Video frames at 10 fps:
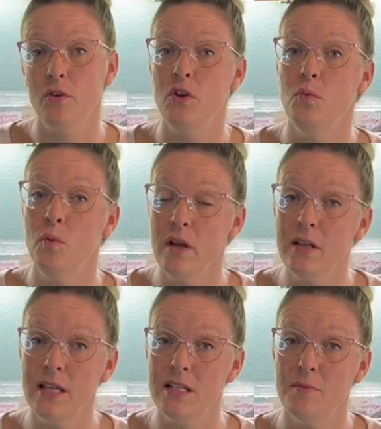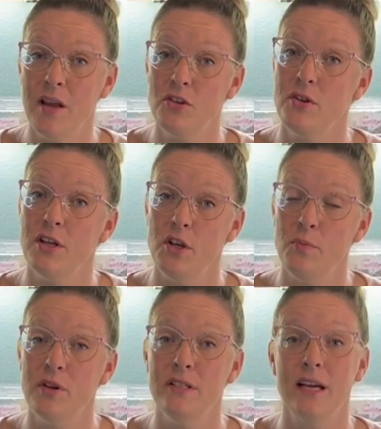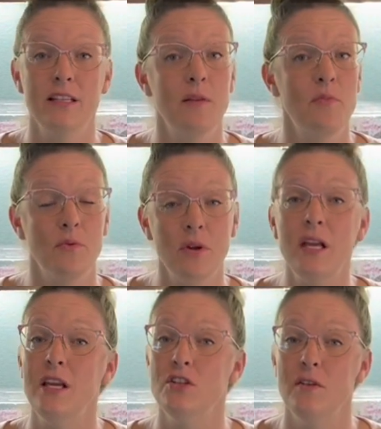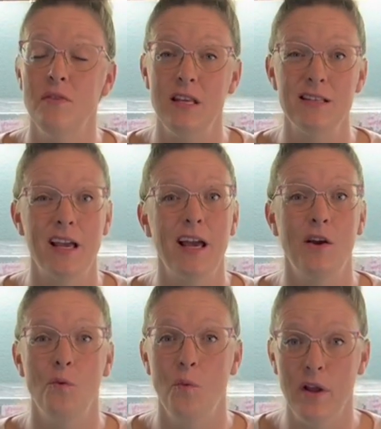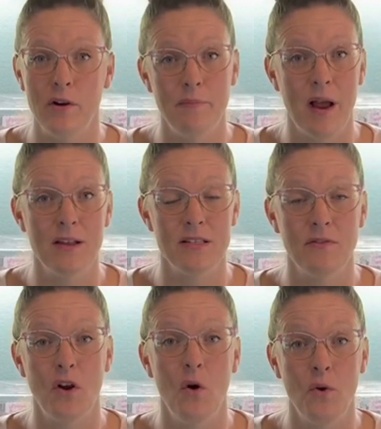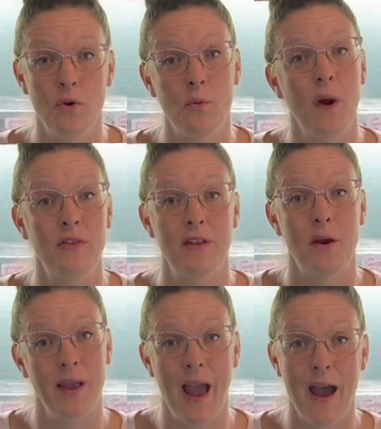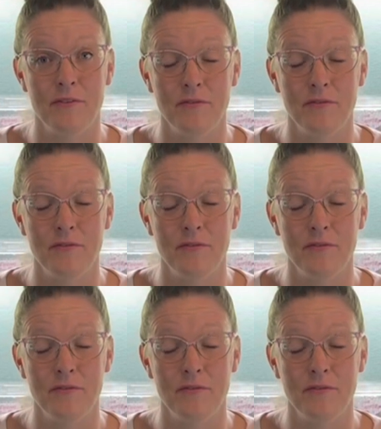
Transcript: you will need to make sure that you protect them through each of these kind of weird bouts of colder weather that we have.